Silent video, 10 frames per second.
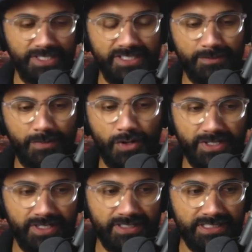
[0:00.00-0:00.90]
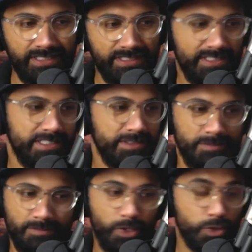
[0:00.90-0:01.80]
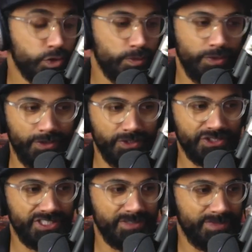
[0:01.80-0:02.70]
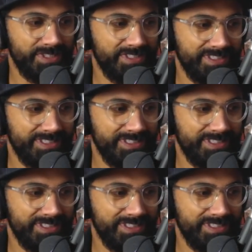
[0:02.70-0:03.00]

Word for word: media marketing, entrepreneurship.